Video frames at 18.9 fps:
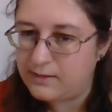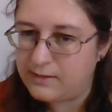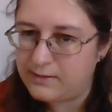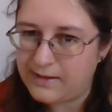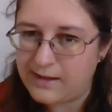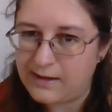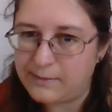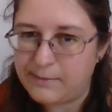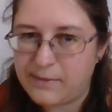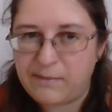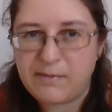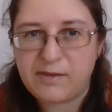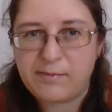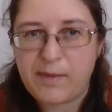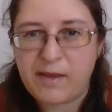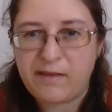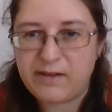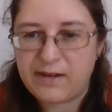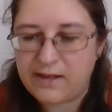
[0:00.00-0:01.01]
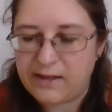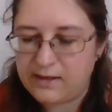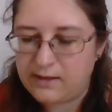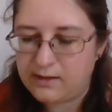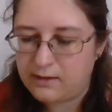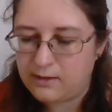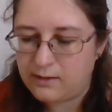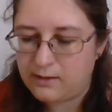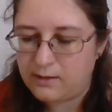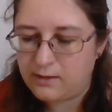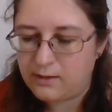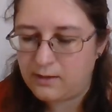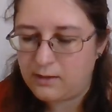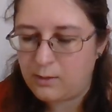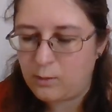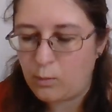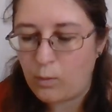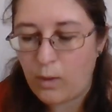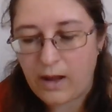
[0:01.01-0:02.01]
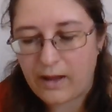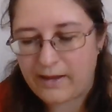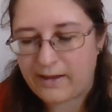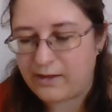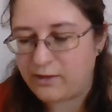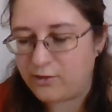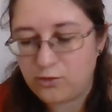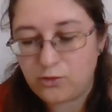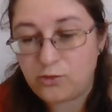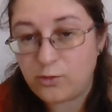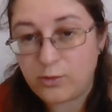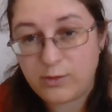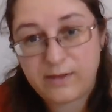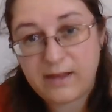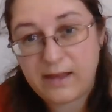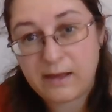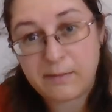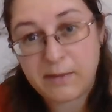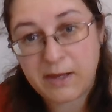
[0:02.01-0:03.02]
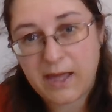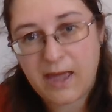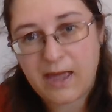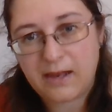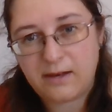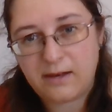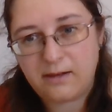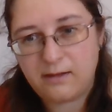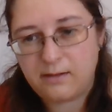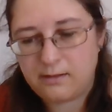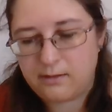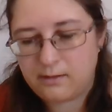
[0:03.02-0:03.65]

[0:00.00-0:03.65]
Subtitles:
"Tell me, Miss Beverley, why should you see him again?"